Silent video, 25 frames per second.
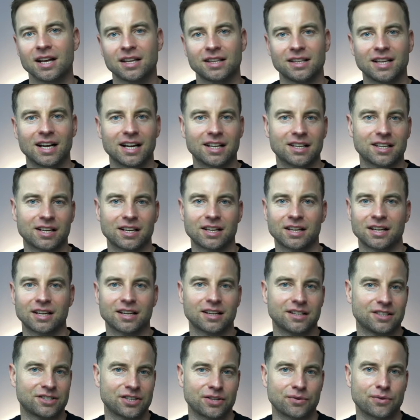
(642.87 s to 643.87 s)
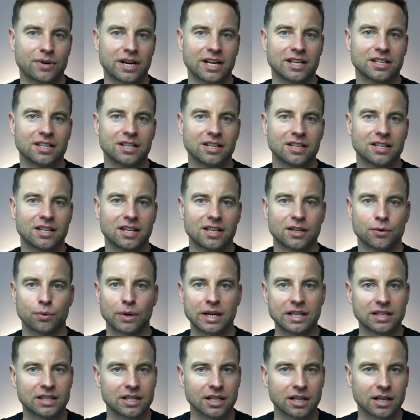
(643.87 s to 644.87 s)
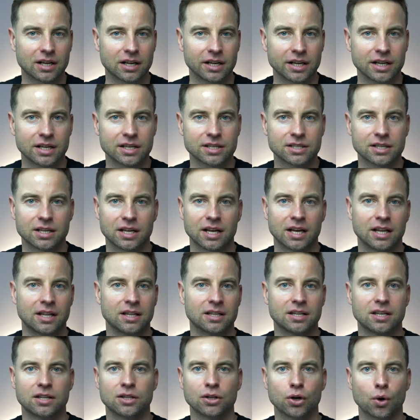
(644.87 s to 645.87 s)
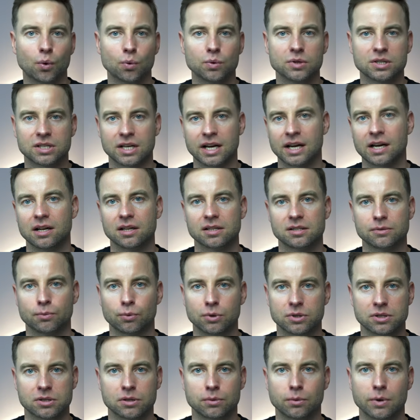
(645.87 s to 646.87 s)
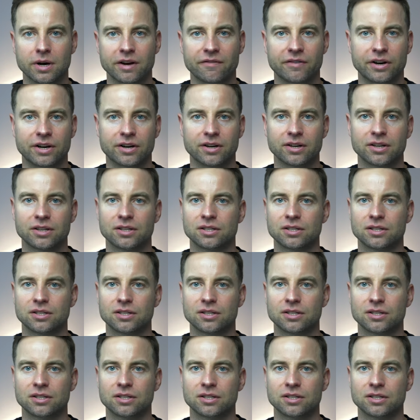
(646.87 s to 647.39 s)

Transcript: that generated 20 clicks and no sales whatsoever.